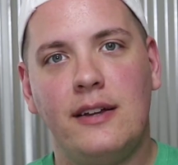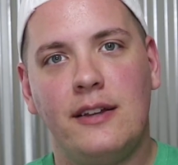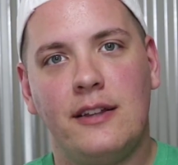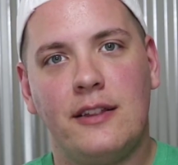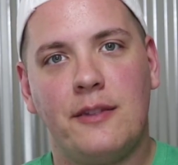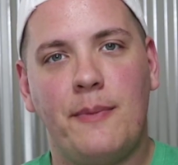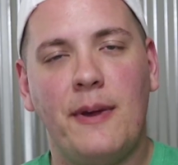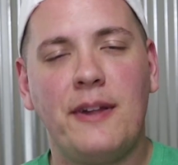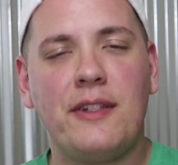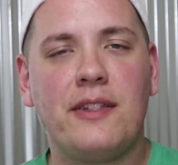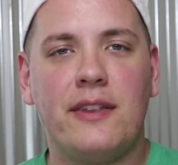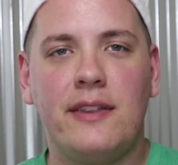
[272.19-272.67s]

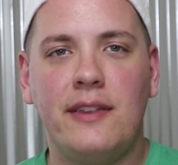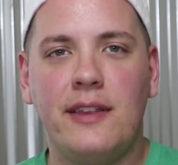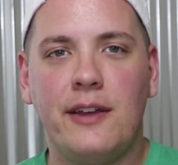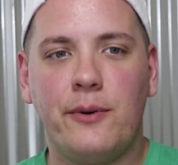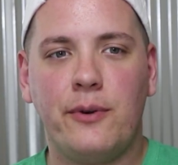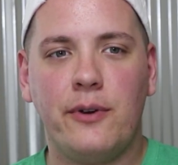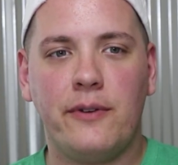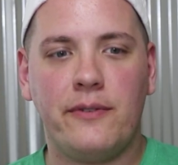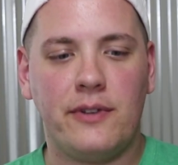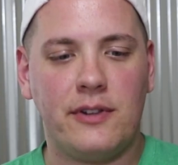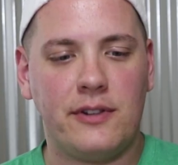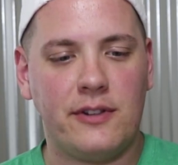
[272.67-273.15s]
It's basically the
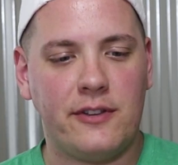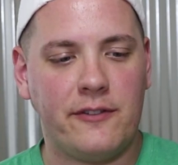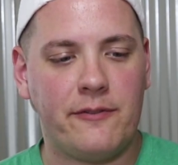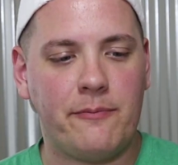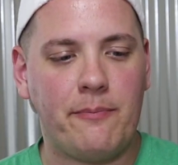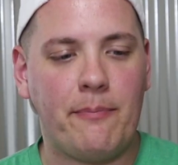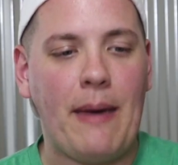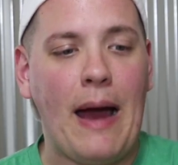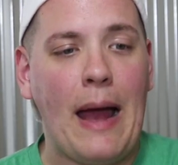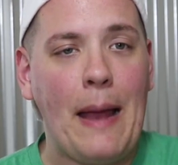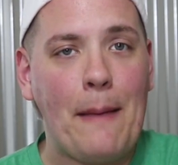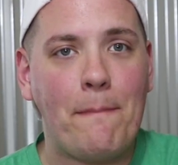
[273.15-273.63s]
equivalent
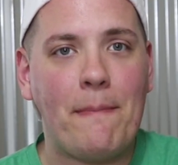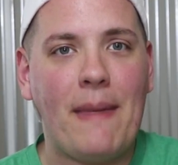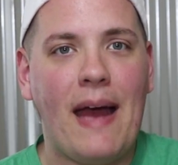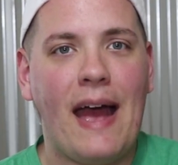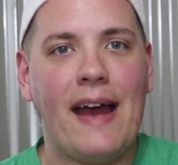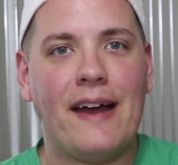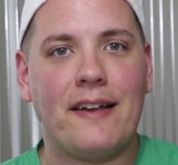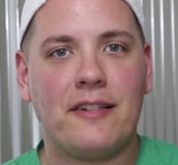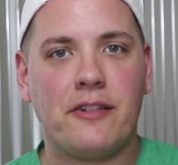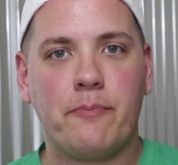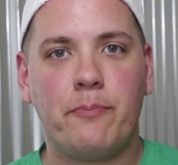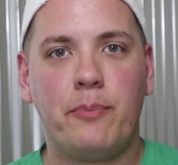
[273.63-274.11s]
of by
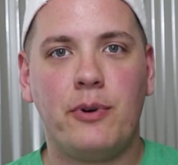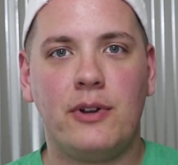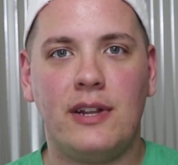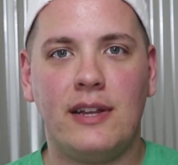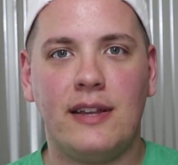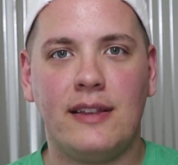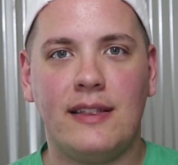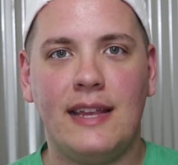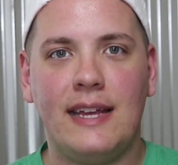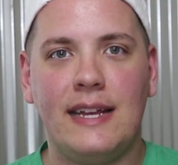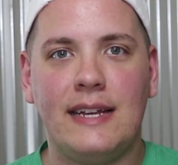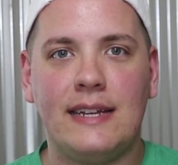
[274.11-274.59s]
mass
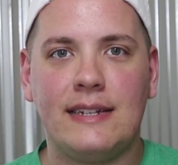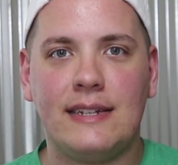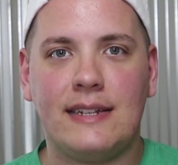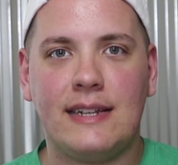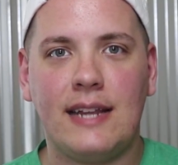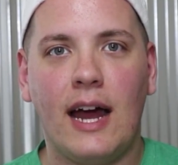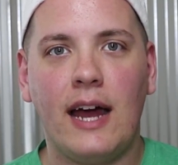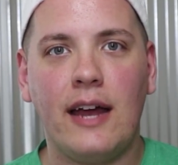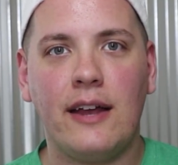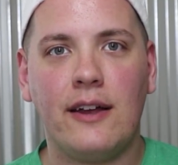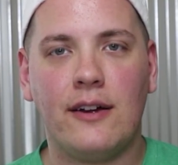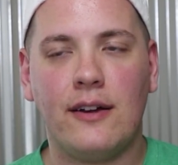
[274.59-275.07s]
putting the
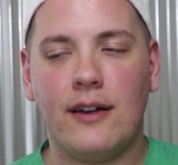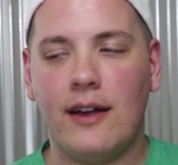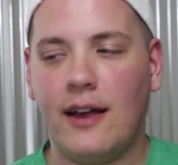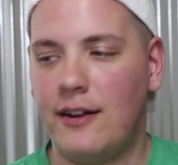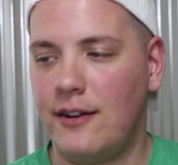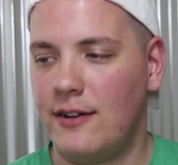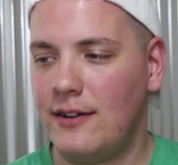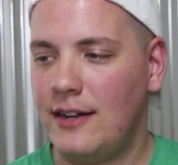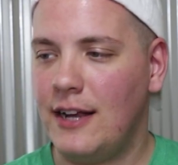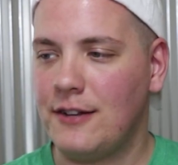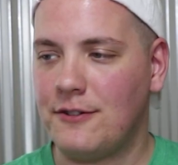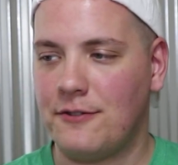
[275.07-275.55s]
entire
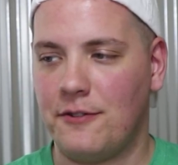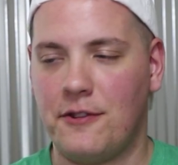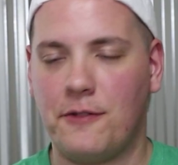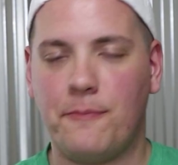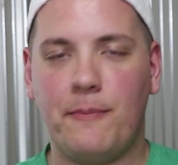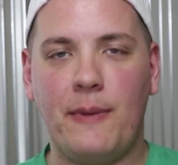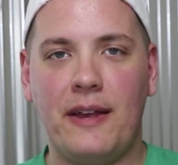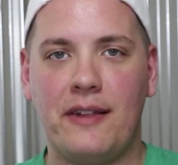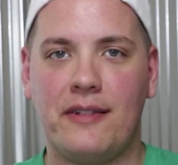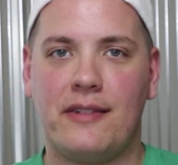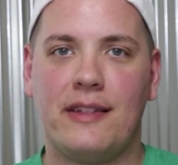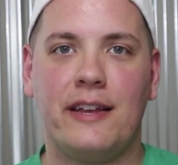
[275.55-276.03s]
International
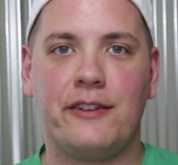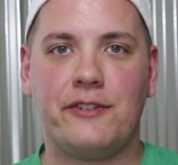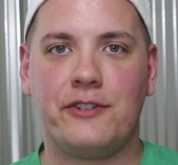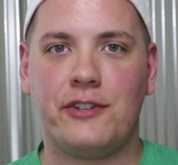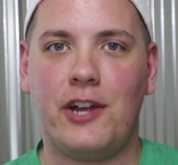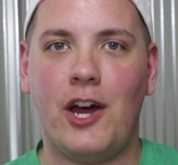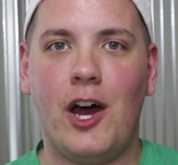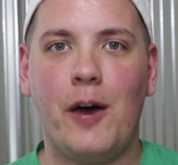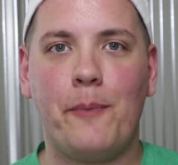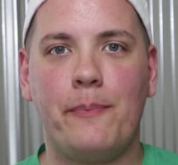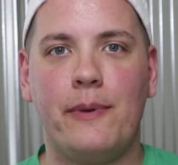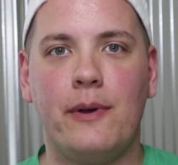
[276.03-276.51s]
Space
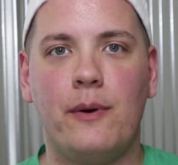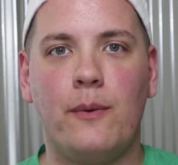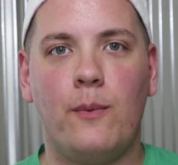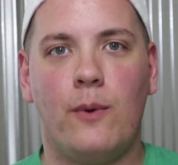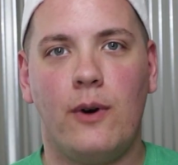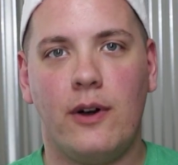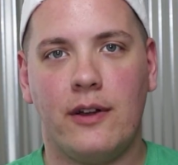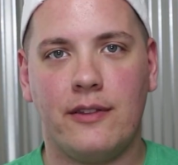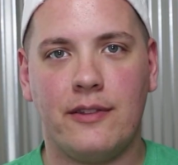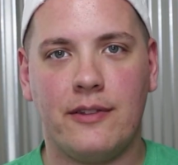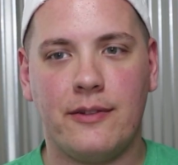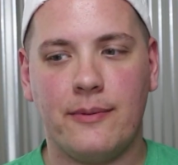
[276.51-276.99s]
Station up at
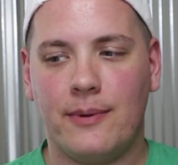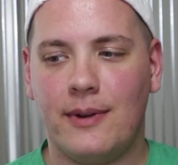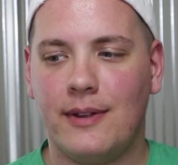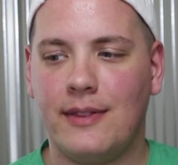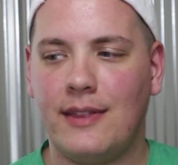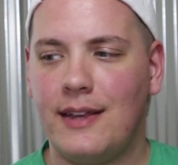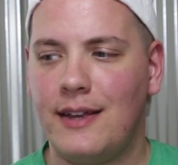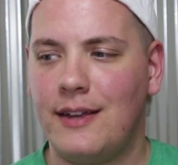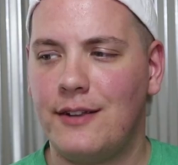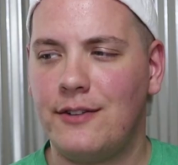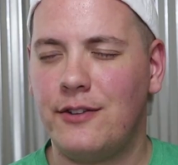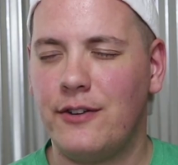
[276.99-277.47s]
once, where I
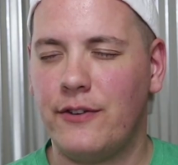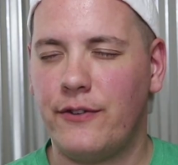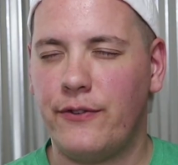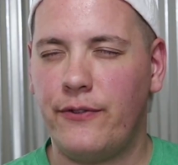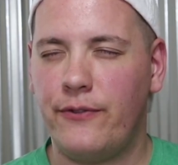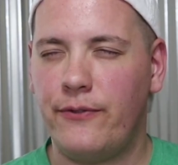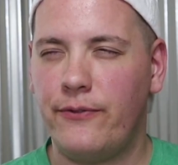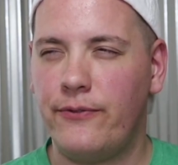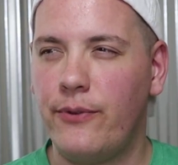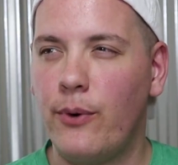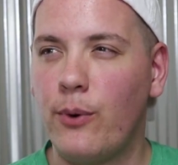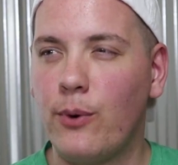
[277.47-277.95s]
think it took
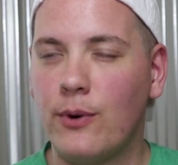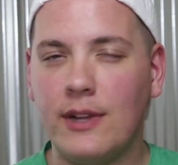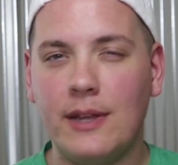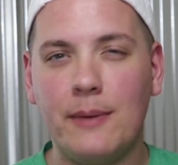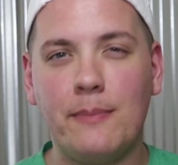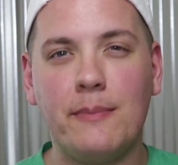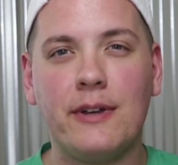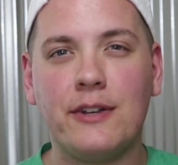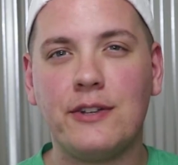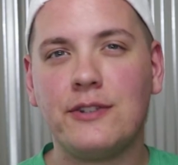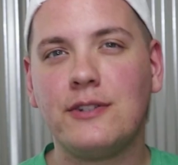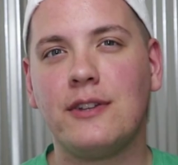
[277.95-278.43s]
40
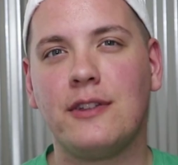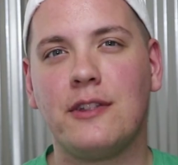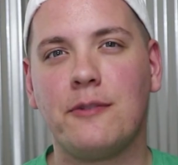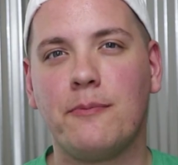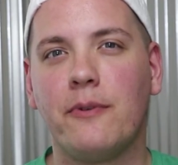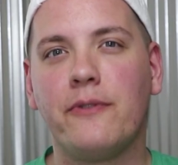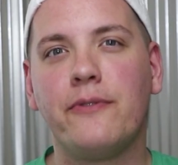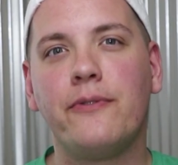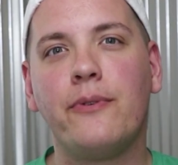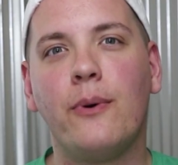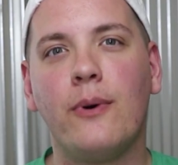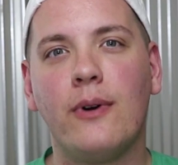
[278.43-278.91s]
missions
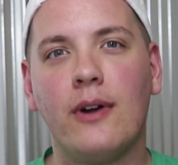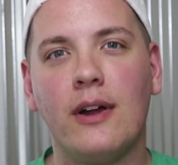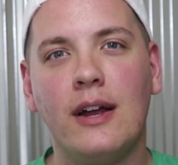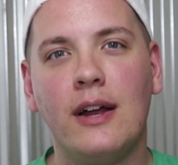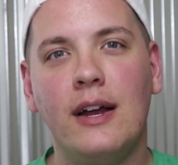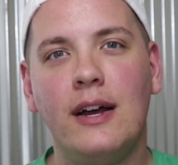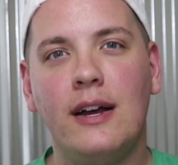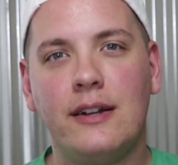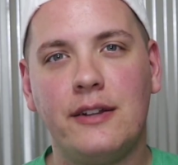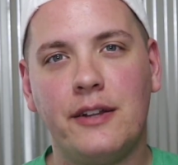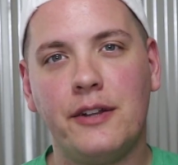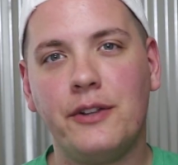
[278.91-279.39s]
before
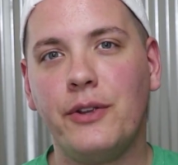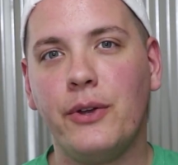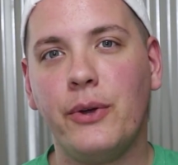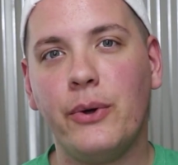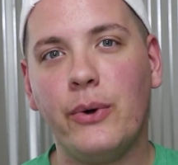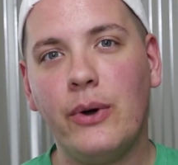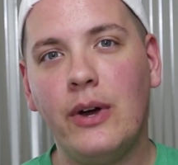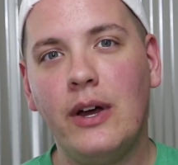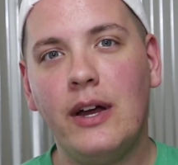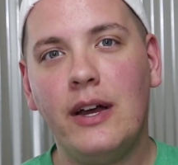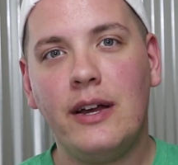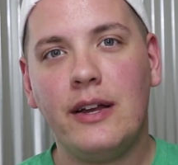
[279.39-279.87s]
to do.